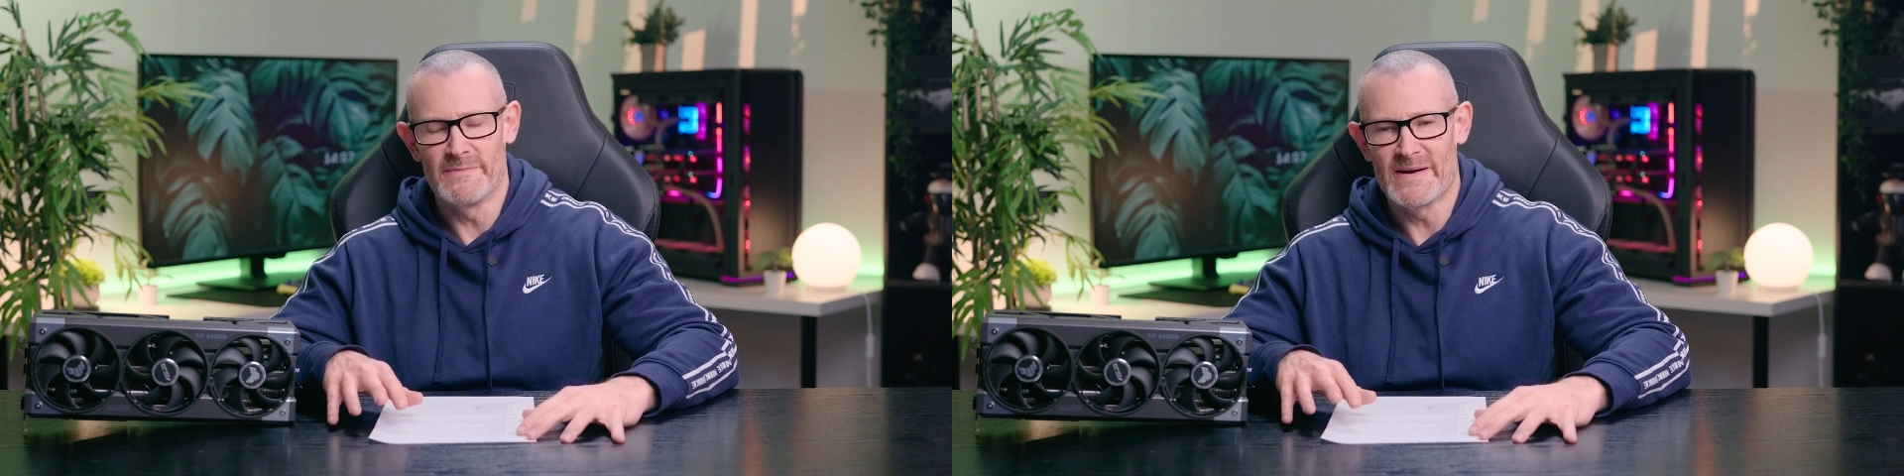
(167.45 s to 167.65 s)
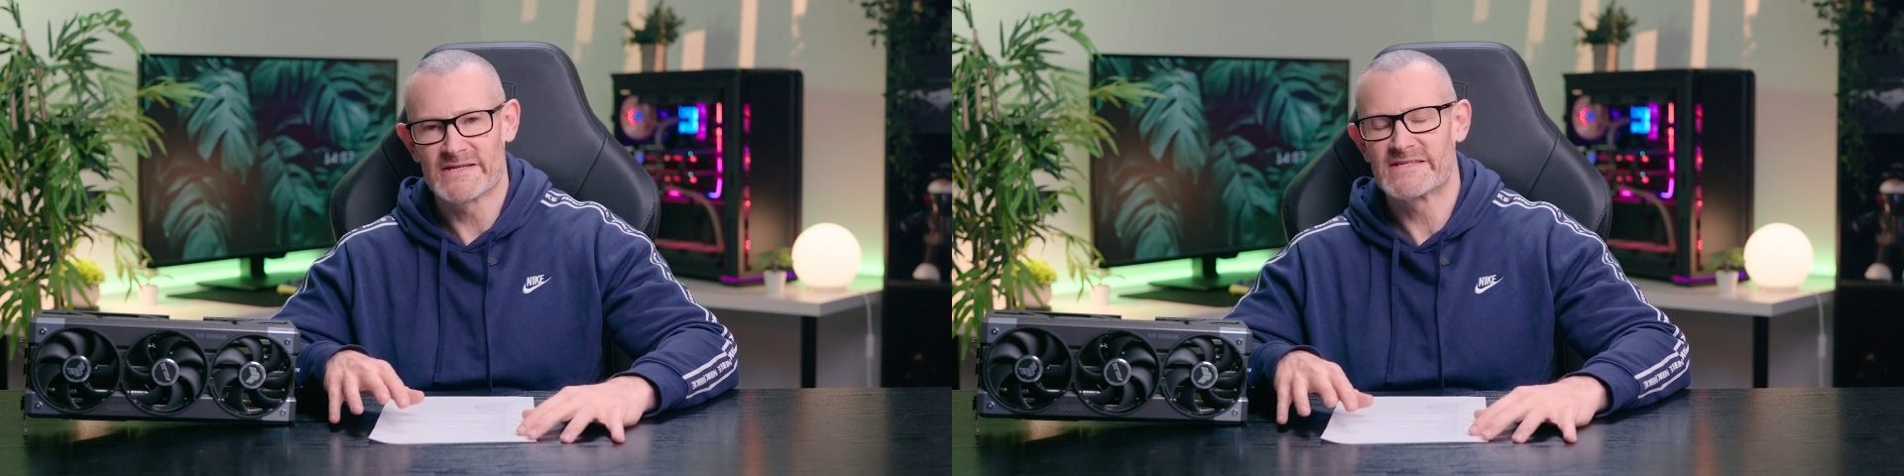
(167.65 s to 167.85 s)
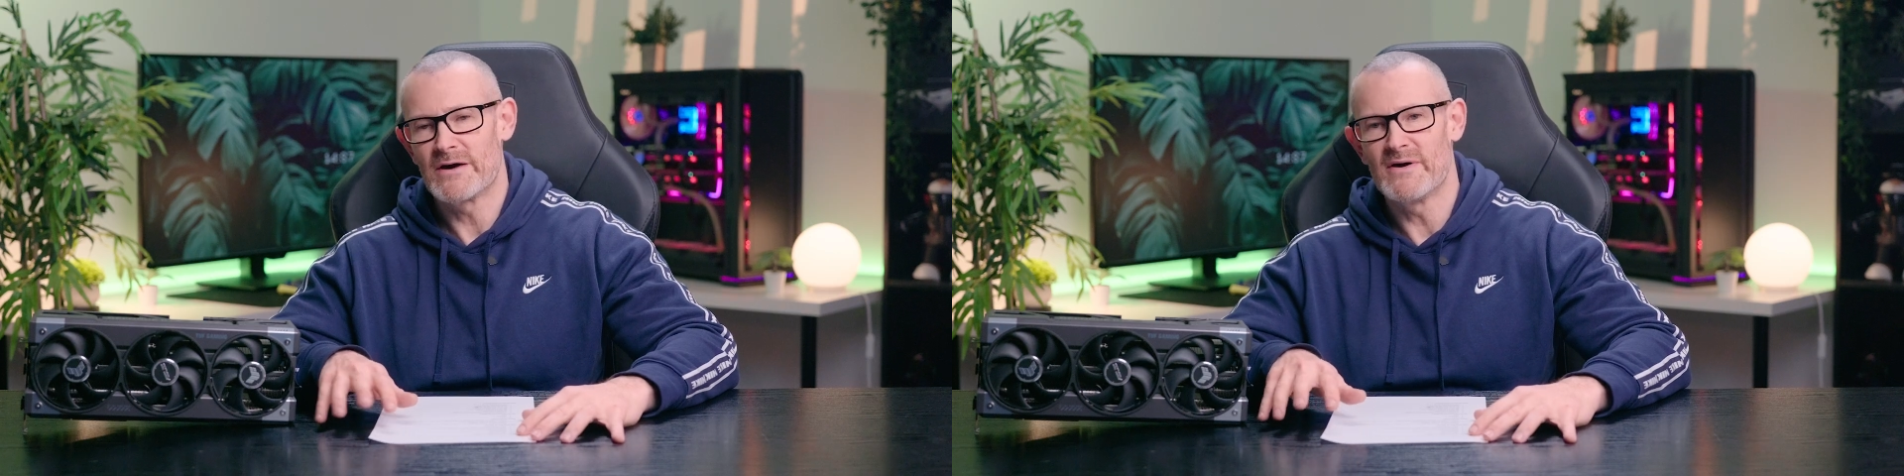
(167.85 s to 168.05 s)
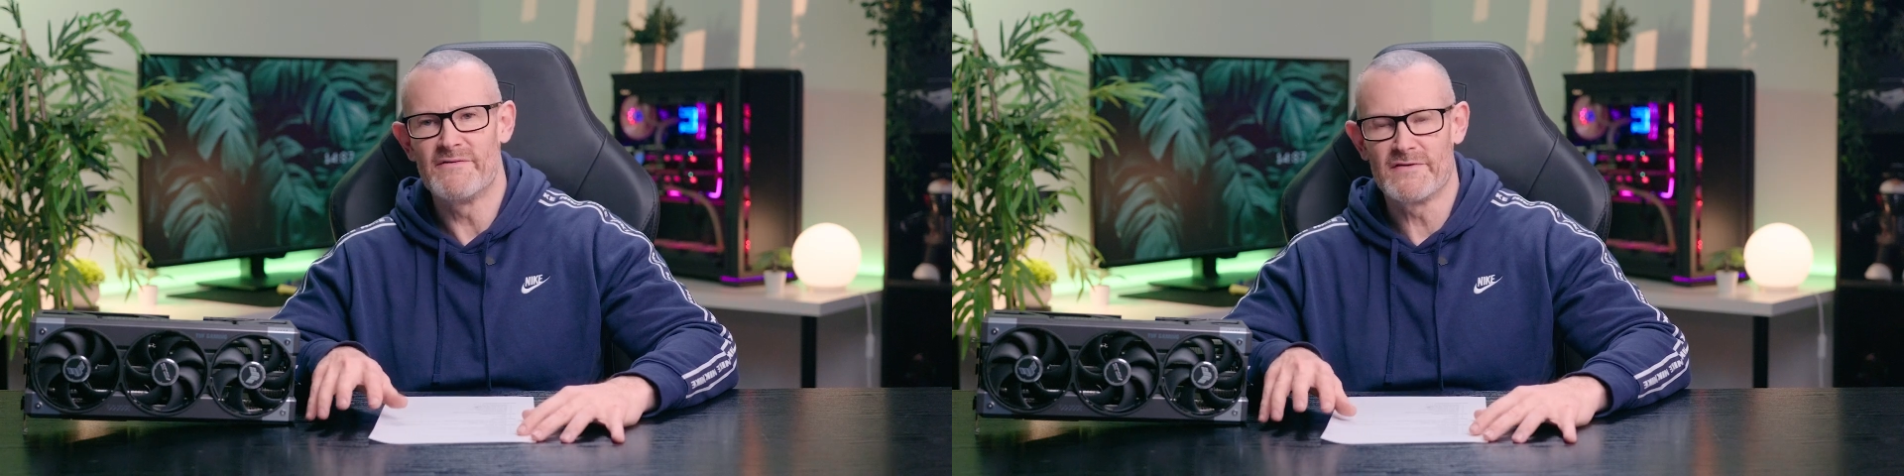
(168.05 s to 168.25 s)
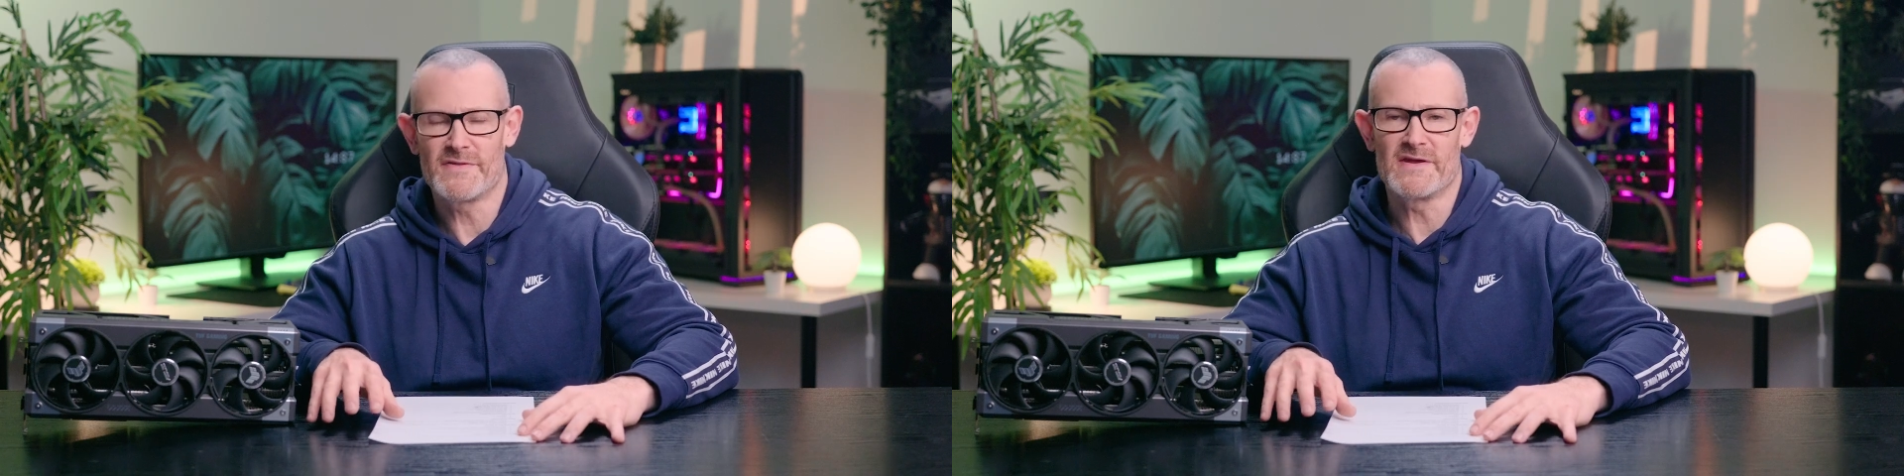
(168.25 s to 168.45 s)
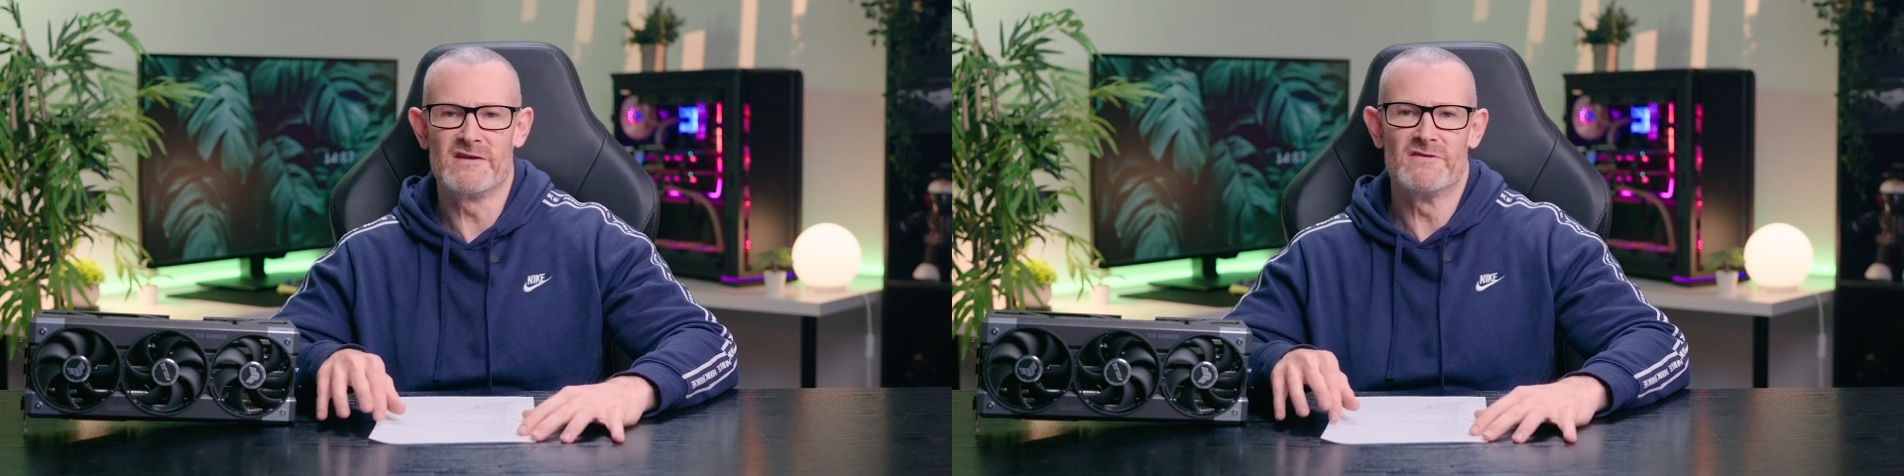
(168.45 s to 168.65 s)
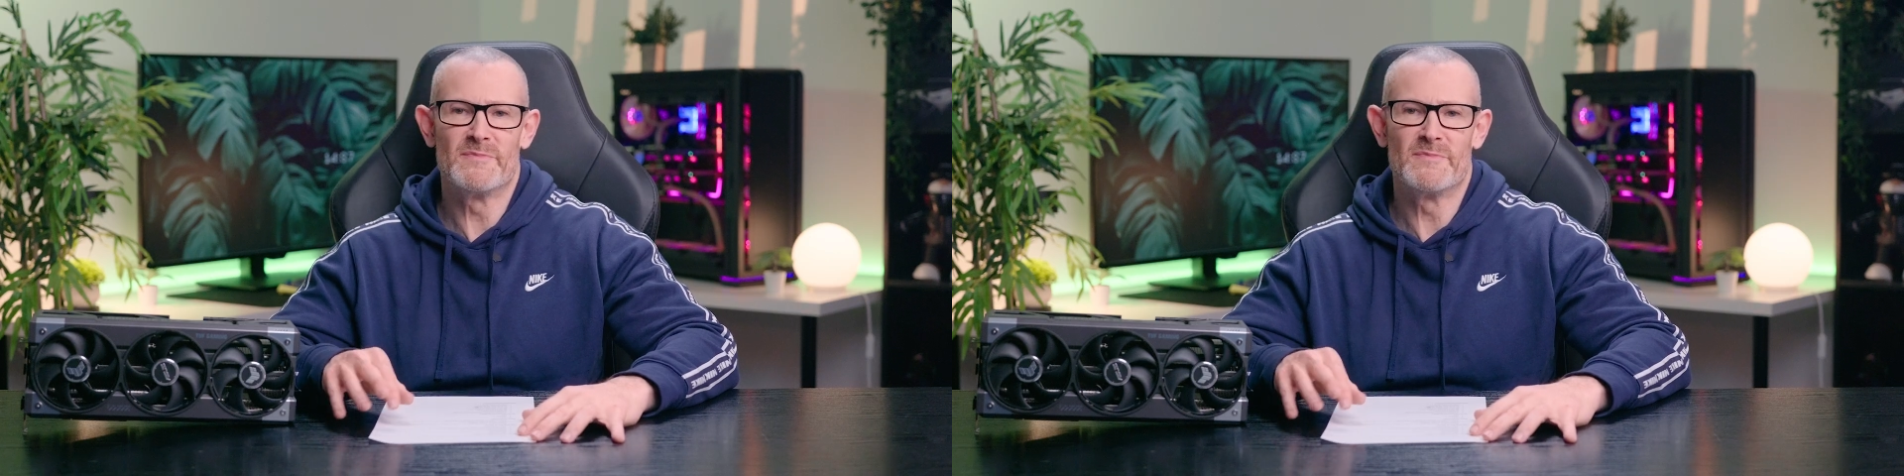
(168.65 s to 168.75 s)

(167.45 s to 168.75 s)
maxed out everything in